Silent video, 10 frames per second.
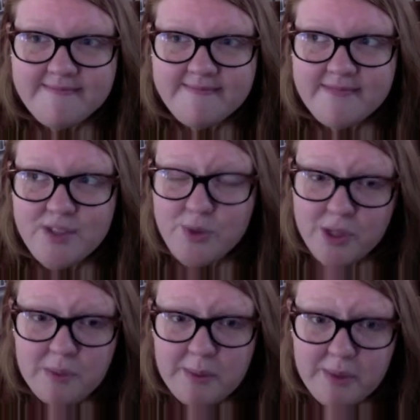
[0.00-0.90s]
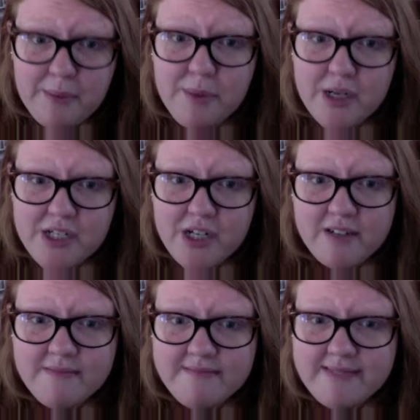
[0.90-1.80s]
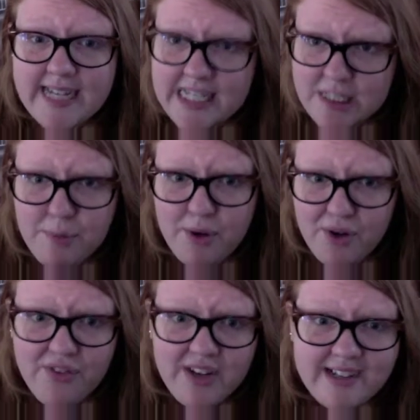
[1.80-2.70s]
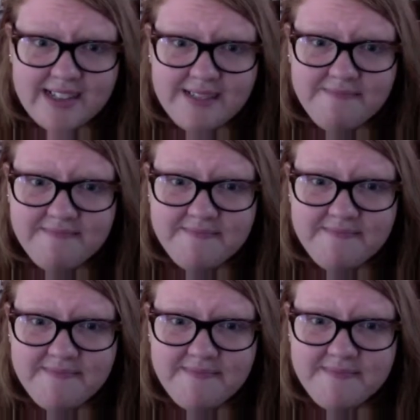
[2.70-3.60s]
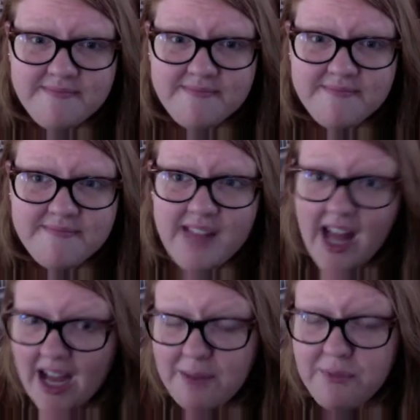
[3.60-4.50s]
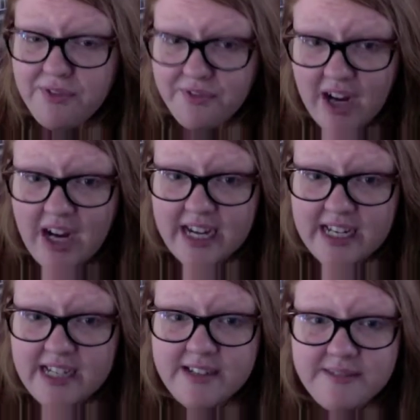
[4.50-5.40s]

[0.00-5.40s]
you took my blood pressure. It's perfect. I'm fine.